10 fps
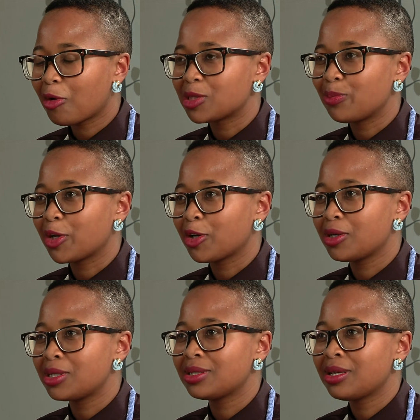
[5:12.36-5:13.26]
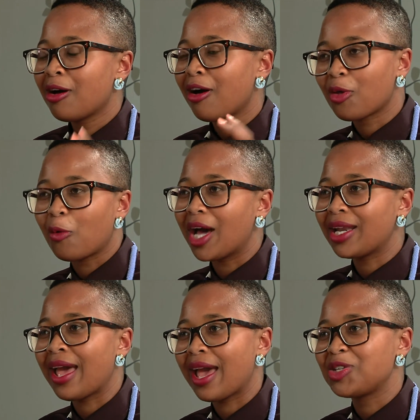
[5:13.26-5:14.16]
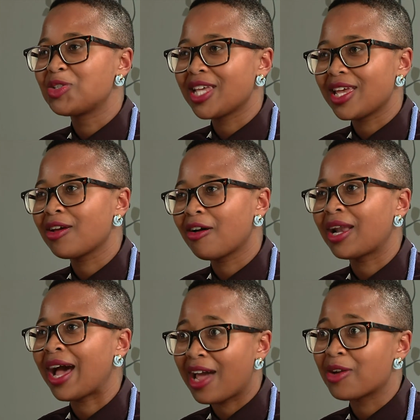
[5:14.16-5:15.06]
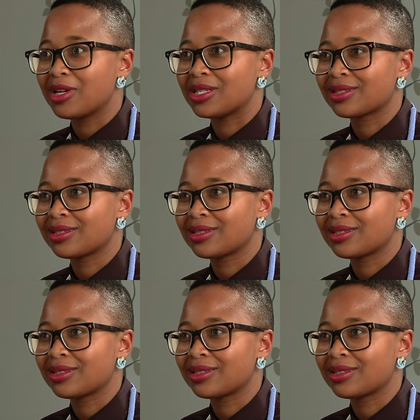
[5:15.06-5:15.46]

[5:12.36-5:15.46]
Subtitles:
because on the one hand, you're taking on high risk,